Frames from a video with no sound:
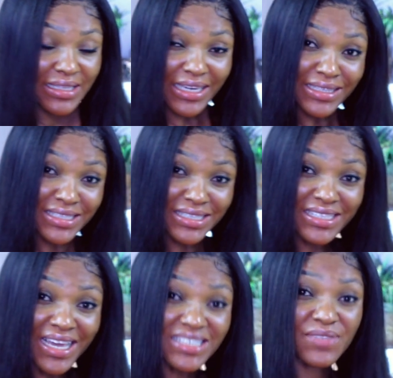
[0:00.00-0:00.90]
In
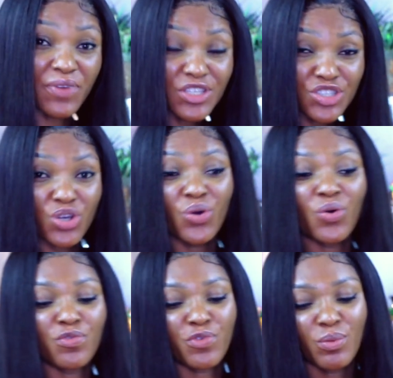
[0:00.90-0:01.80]
today's video,
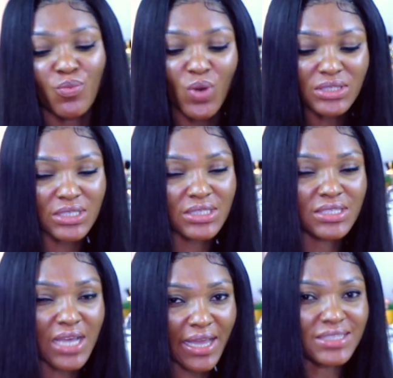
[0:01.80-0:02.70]
from what the
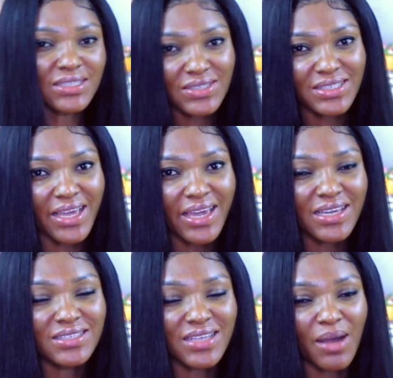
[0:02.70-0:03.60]
title
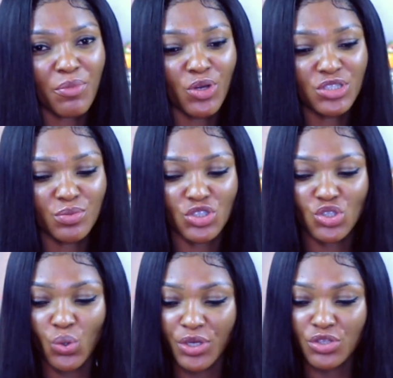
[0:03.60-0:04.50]
says, I'm going to be
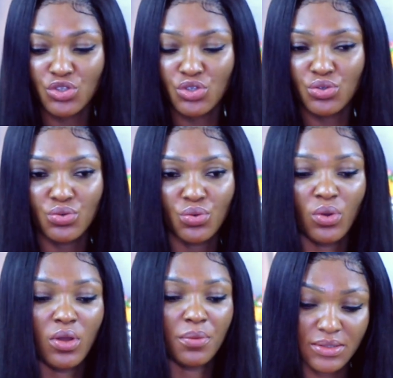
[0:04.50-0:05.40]
showing you
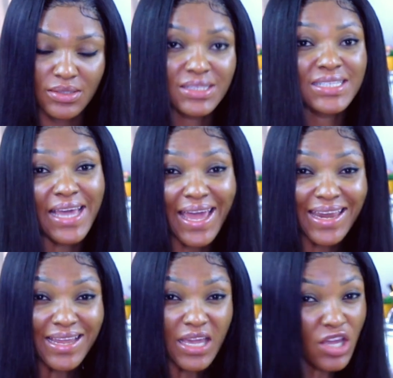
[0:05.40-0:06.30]

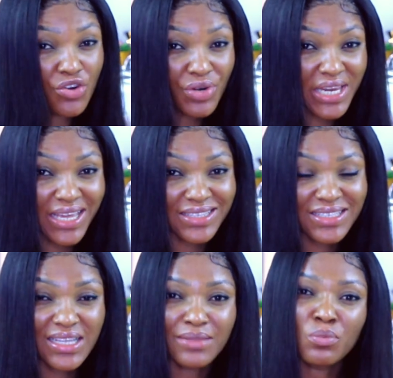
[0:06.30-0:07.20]
10 ingredients
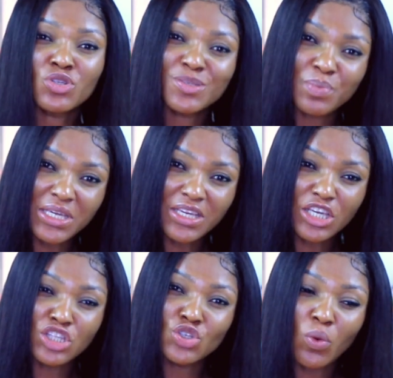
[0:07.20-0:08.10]
that must be
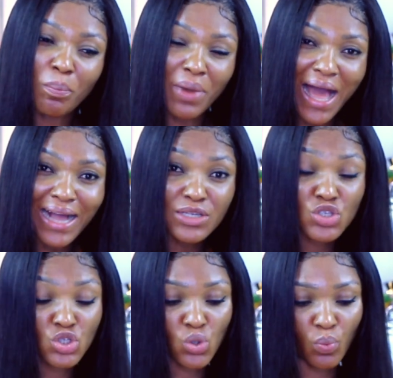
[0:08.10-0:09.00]
in your black
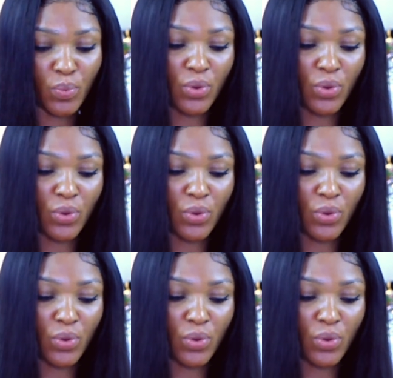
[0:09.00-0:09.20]
soap.